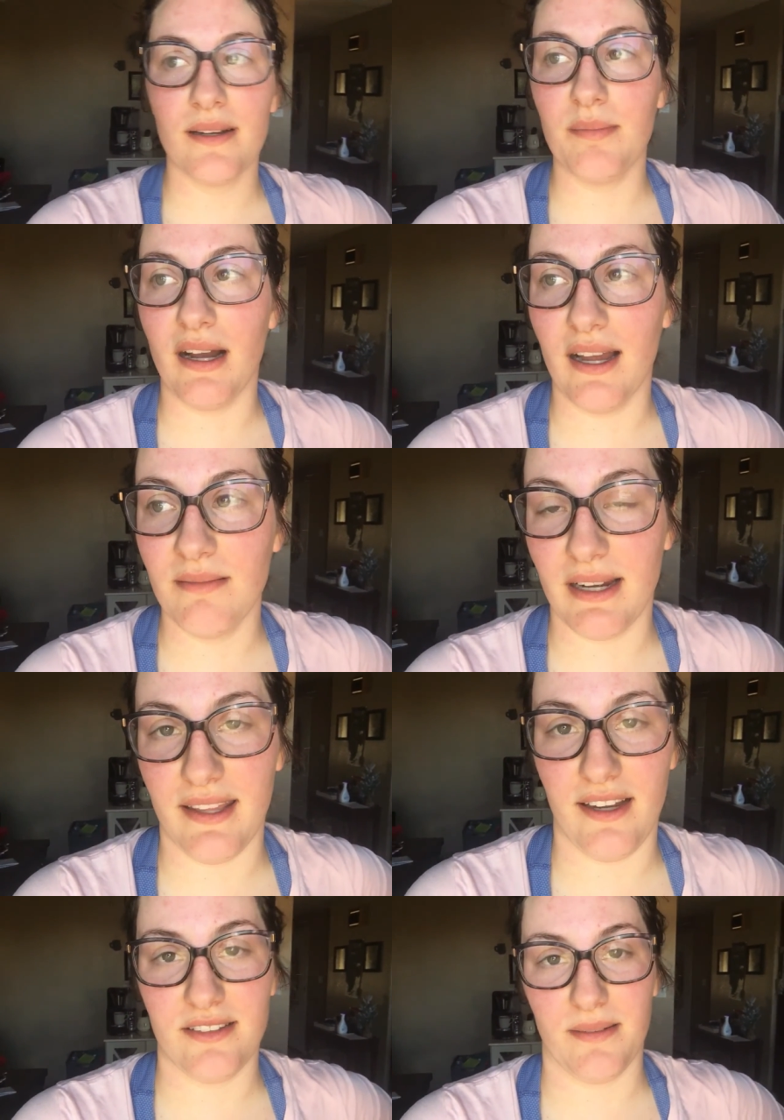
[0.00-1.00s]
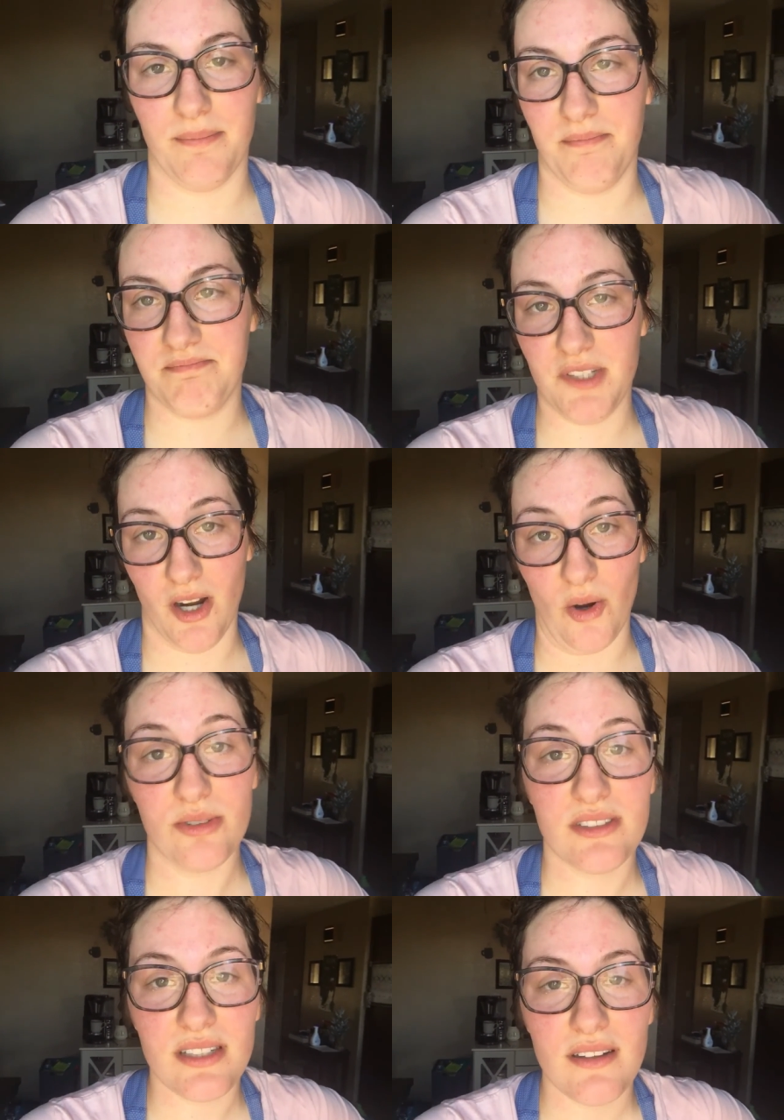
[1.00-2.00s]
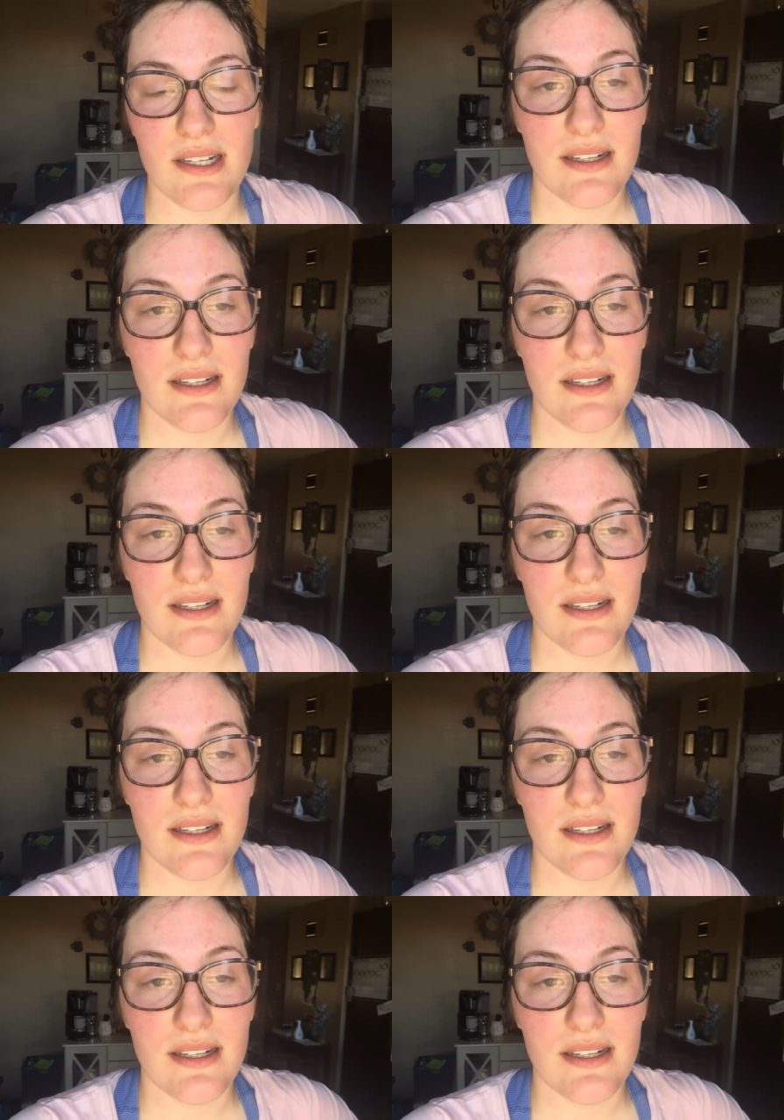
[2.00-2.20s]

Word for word: But my legs are toast.